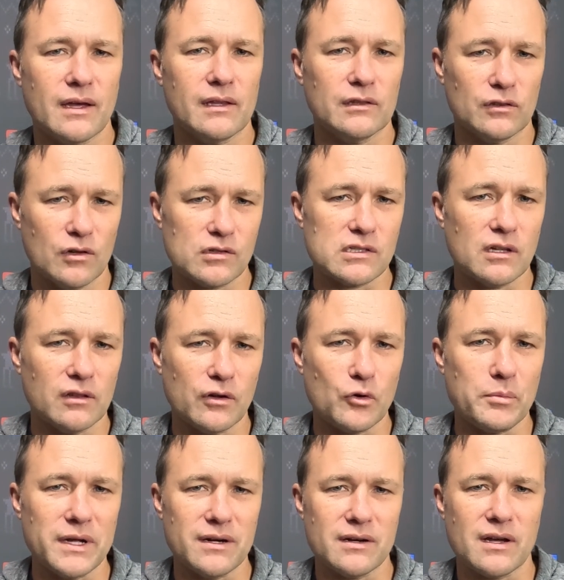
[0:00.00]
that looks a
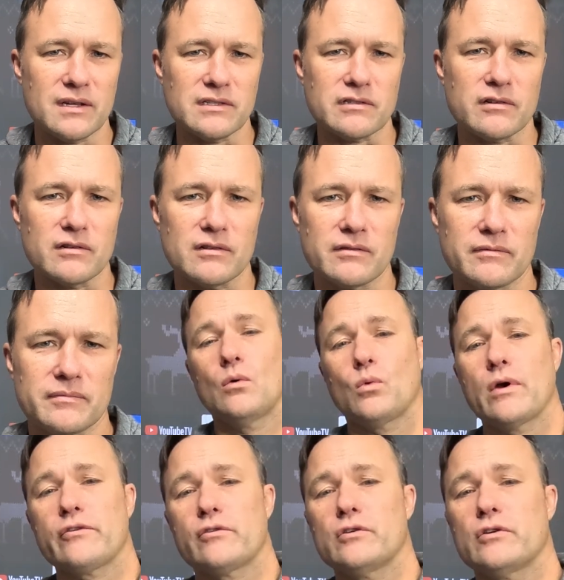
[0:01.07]
little bit nicer.
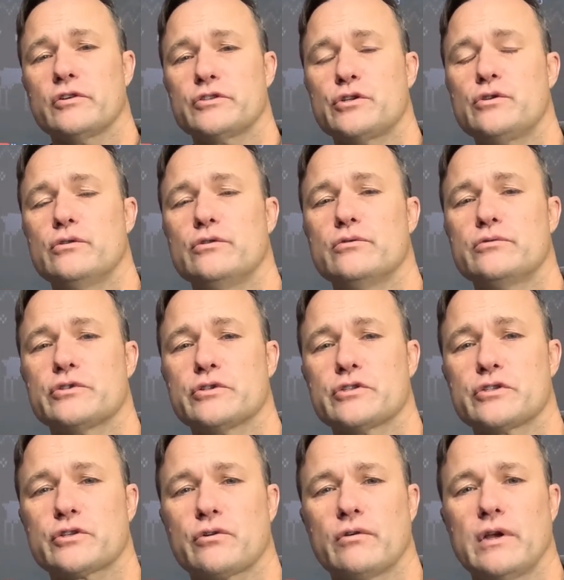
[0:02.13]
Whether or not you use a
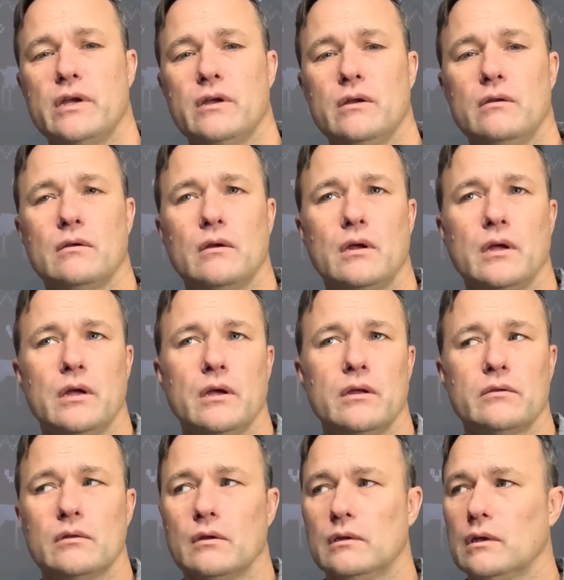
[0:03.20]
screen
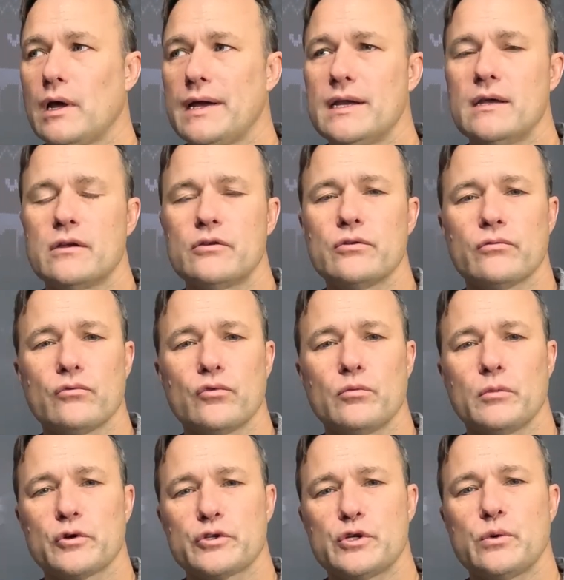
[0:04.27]
and the lighting in your
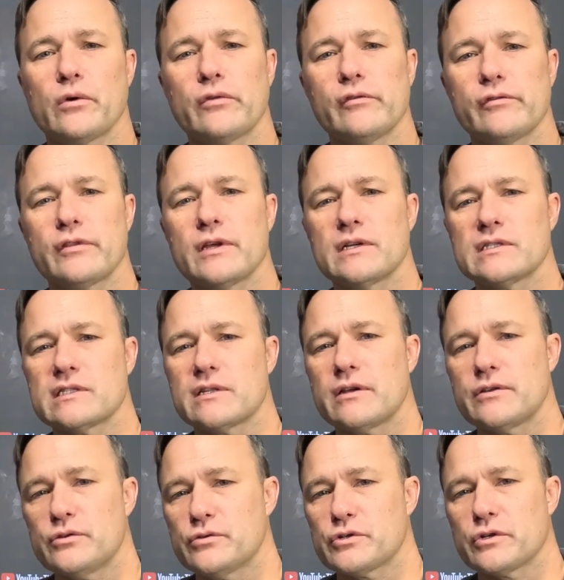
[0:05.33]
room are 2 other things
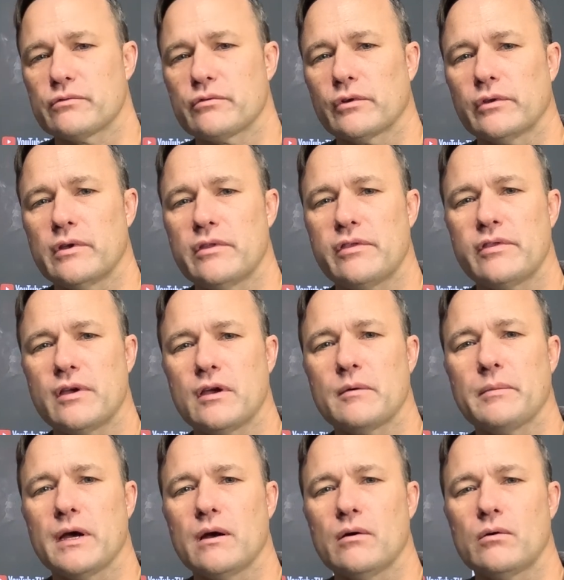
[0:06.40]
that you should really think
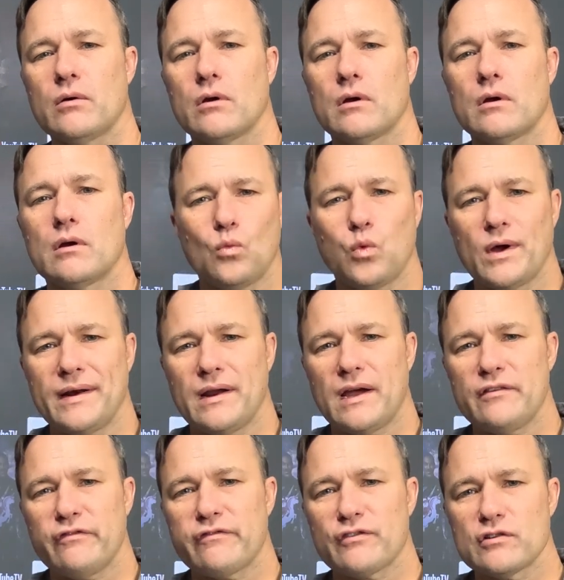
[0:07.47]
about. When
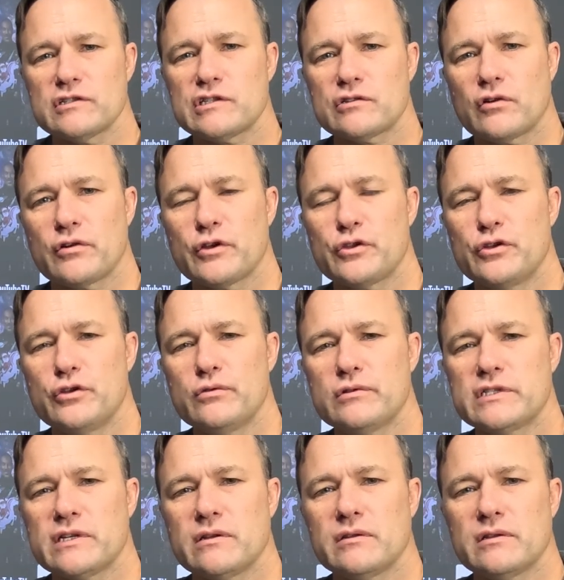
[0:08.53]
I first started
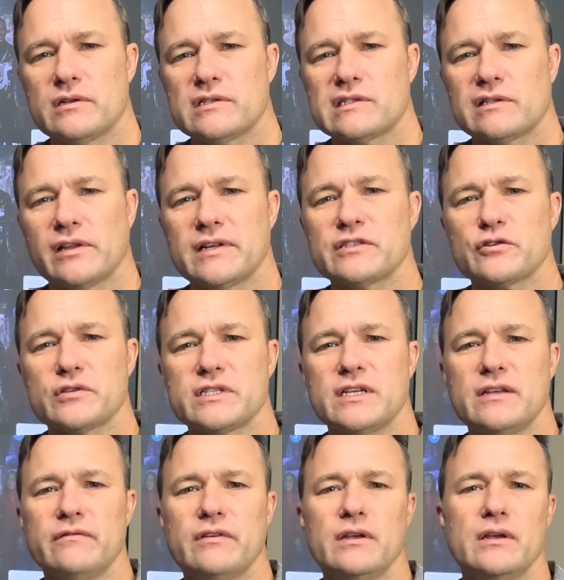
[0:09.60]
using this laser
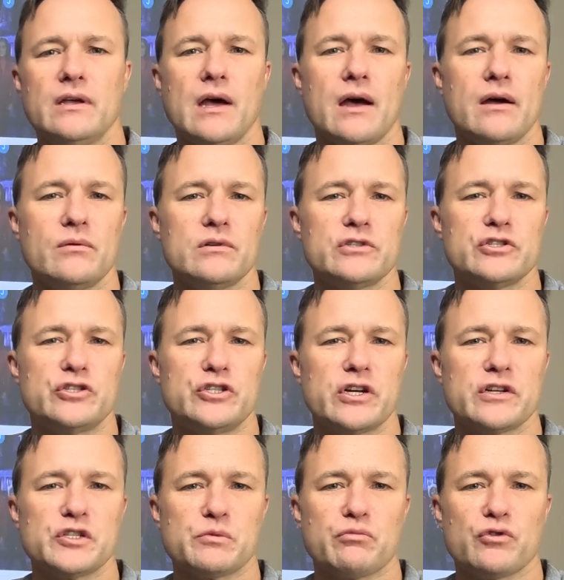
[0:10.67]
TV, I was
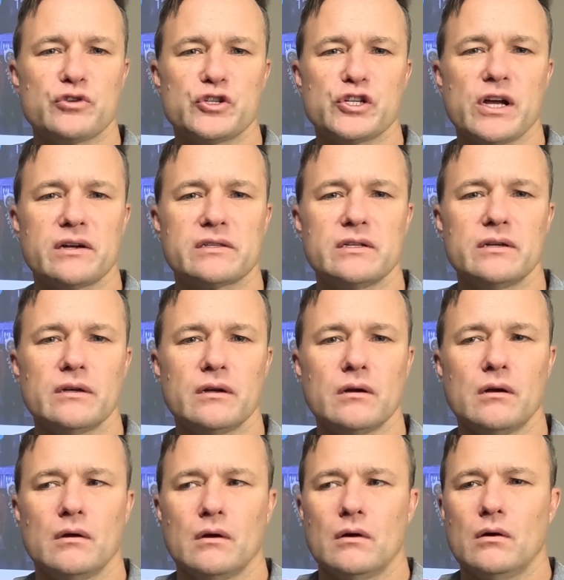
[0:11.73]
just
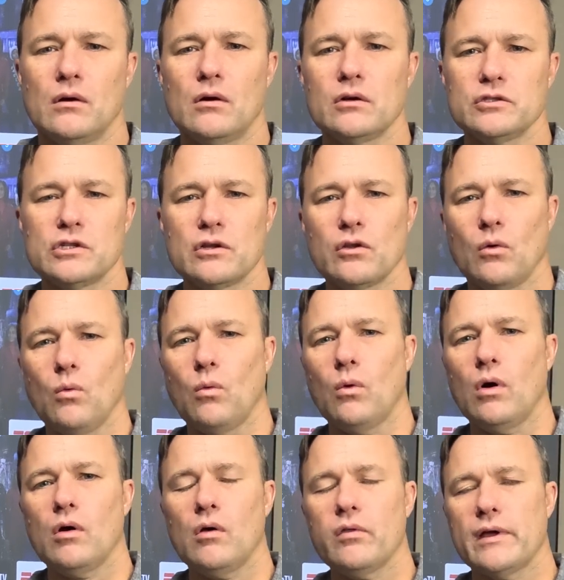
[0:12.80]
projecting onto the
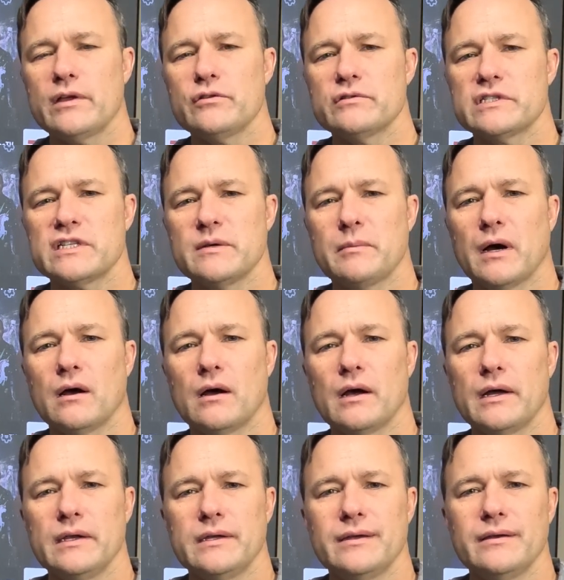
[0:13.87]
wall that you see
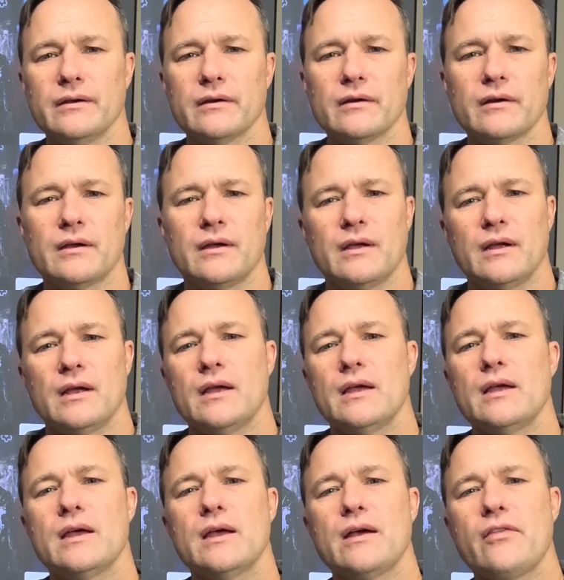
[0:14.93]
behind here,
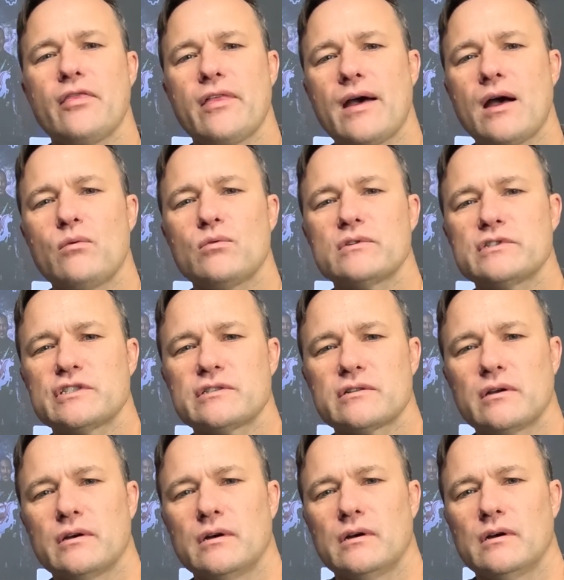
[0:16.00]
and that
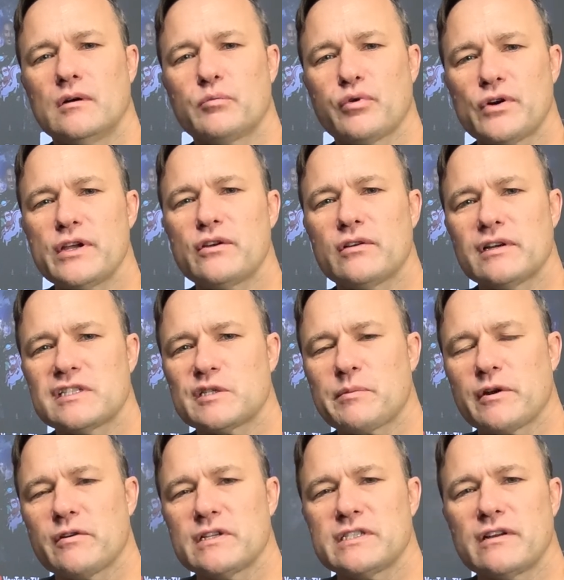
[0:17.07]
was a pretty good
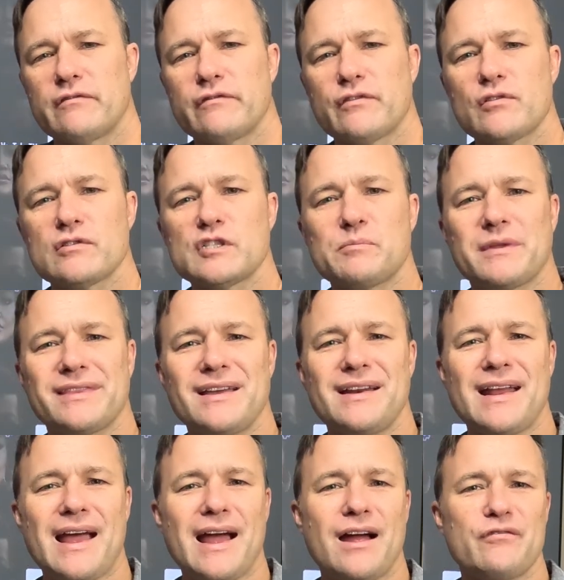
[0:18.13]
experience at first, but
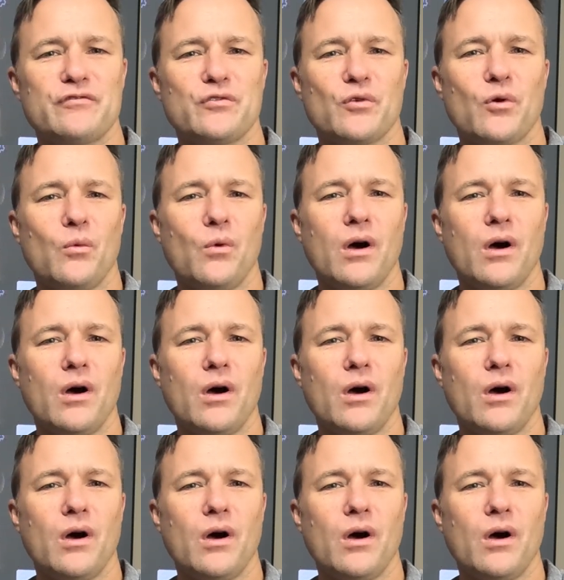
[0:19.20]
then after a